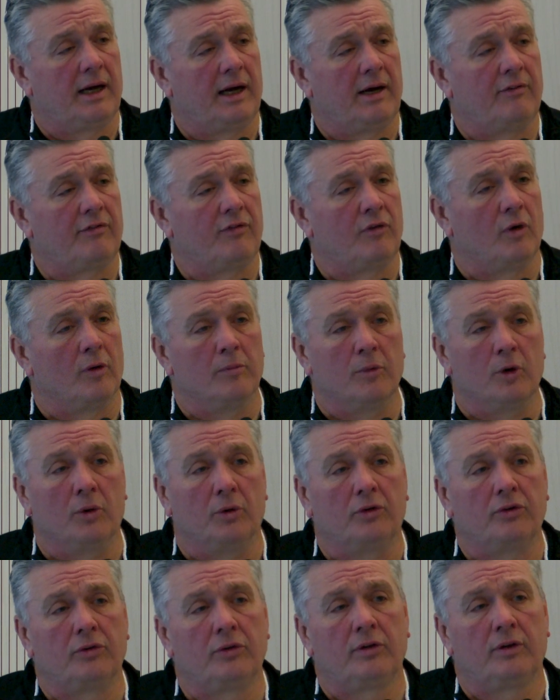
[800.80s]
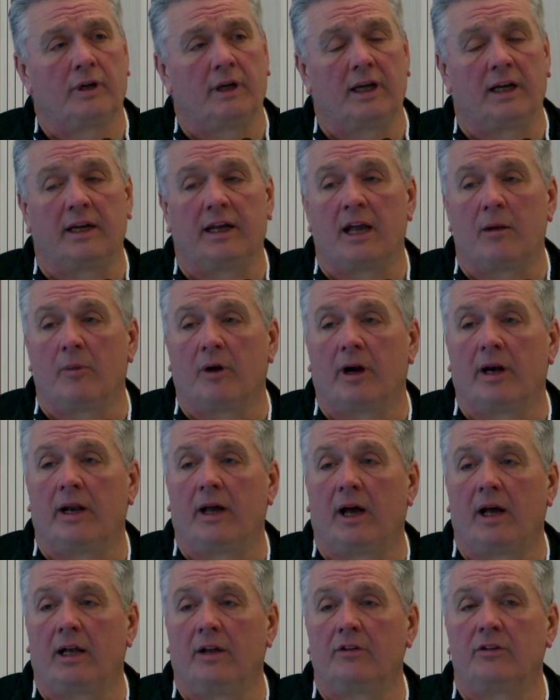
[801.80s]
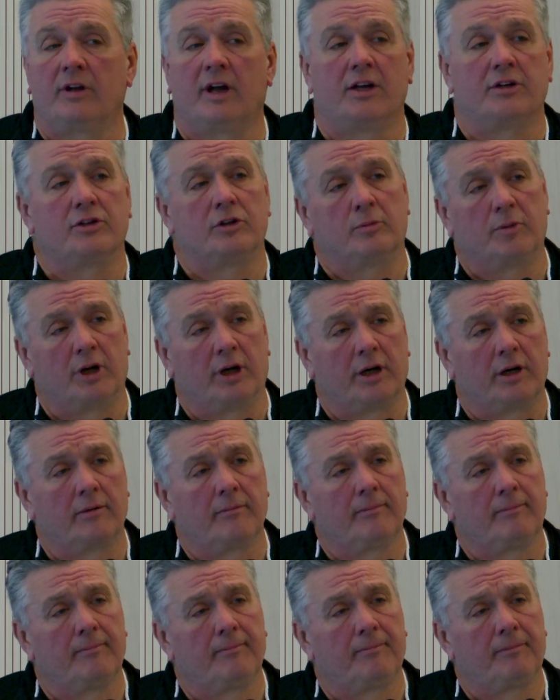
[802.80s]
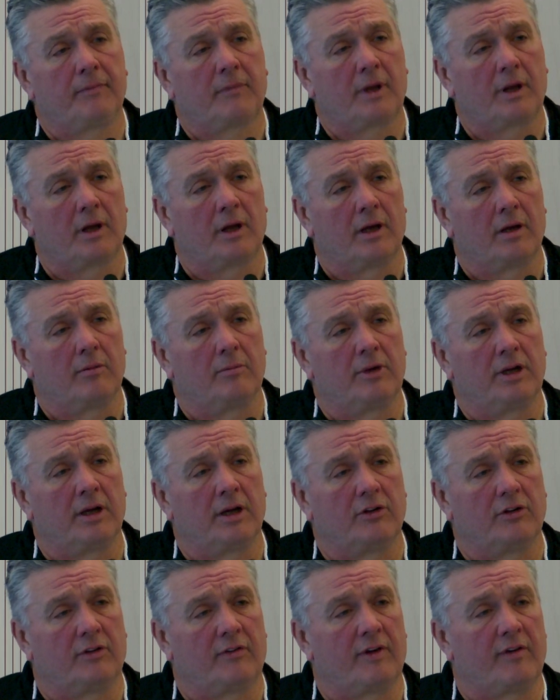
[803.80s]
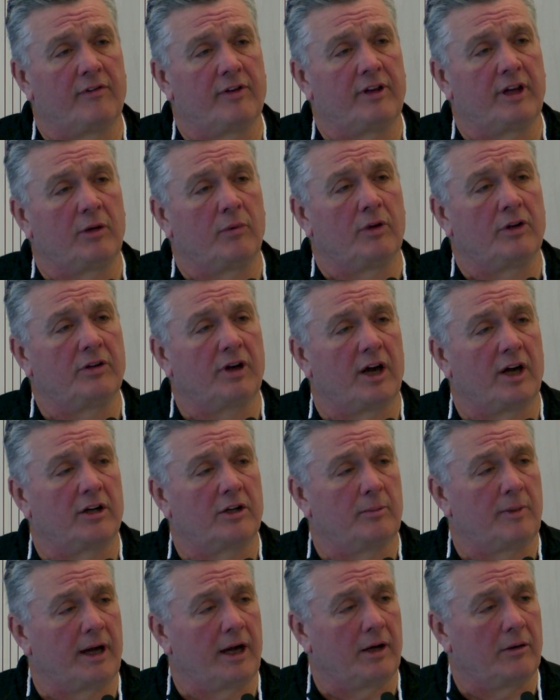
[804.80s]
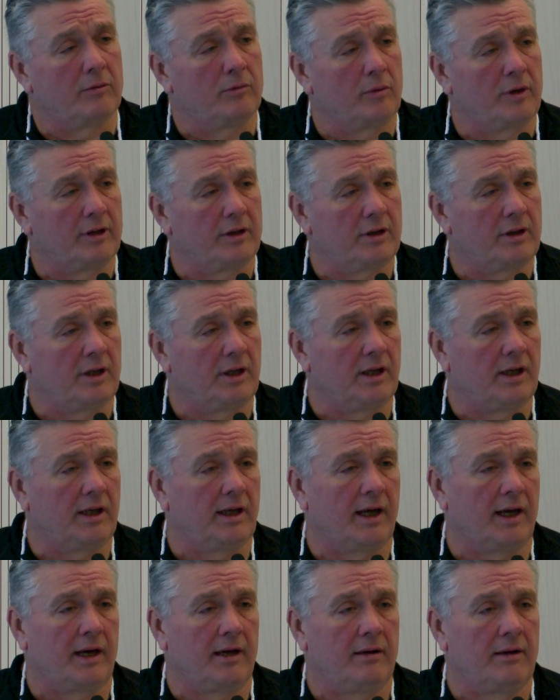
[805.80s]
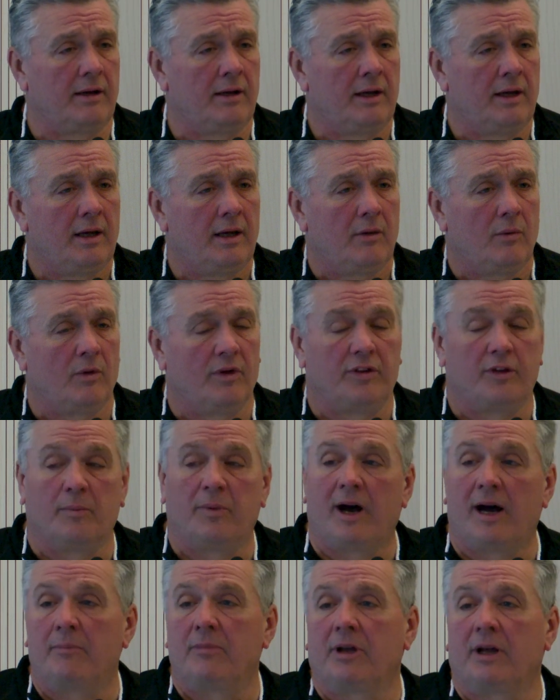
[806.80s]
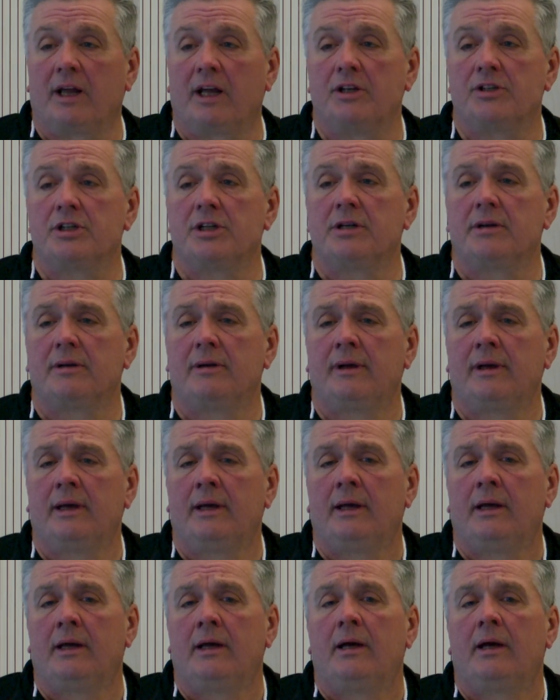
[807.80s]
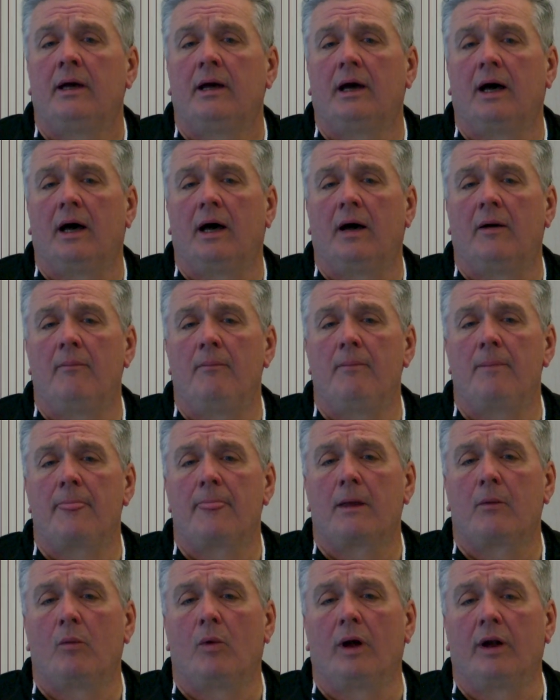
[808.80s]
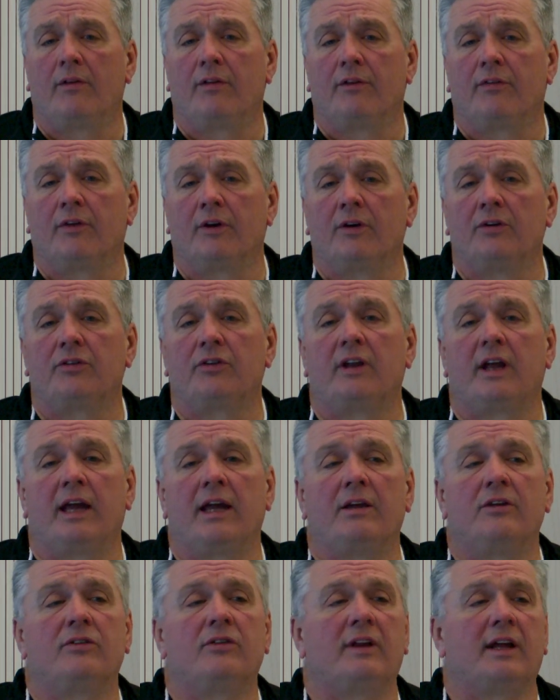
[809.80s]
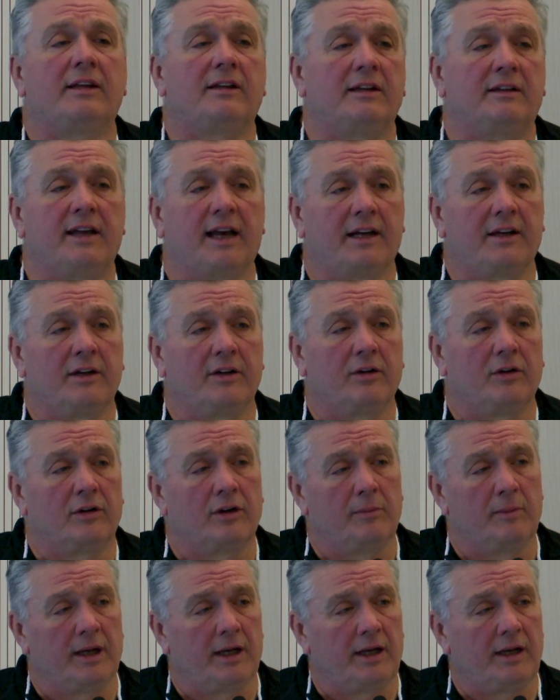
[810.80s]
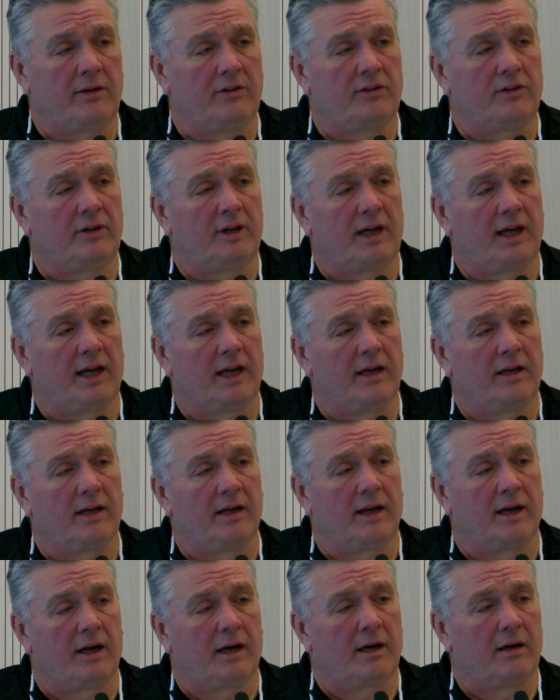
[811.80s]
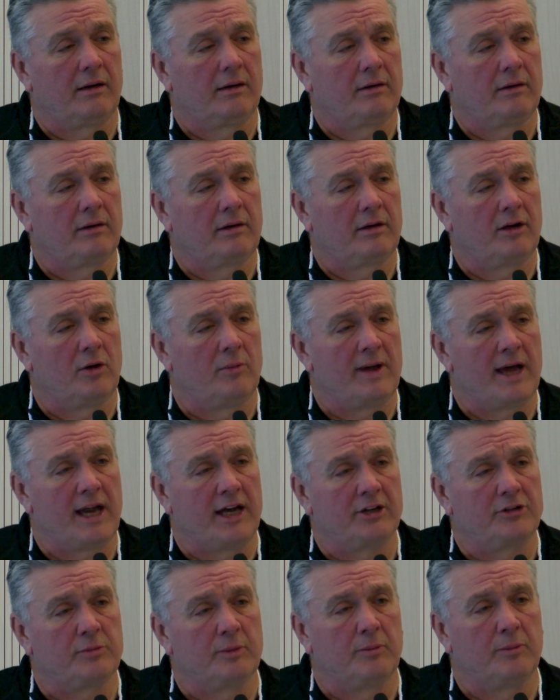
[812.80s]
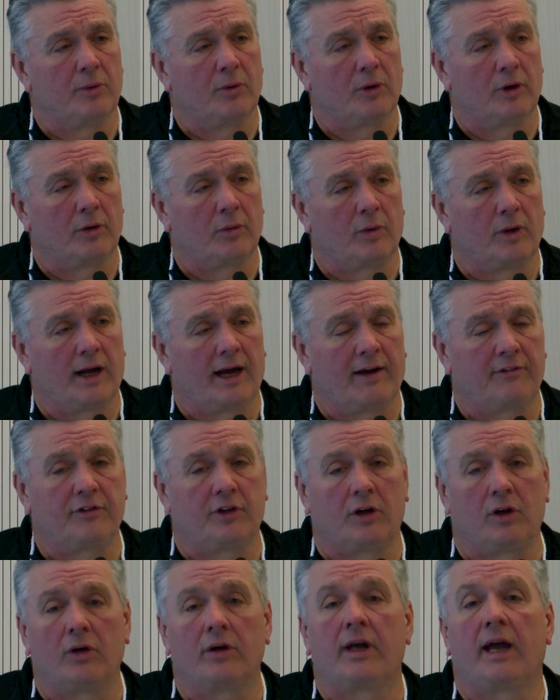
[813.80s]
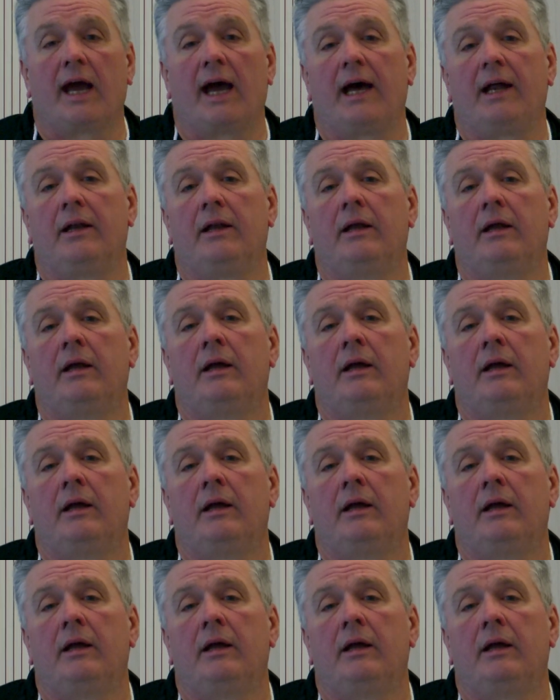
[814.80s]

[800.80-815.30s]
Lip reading: for moose in Cape Breton Highlands National Park because of everything we talked about with the population. One of the first things that the technical committees and co-management board will have to look at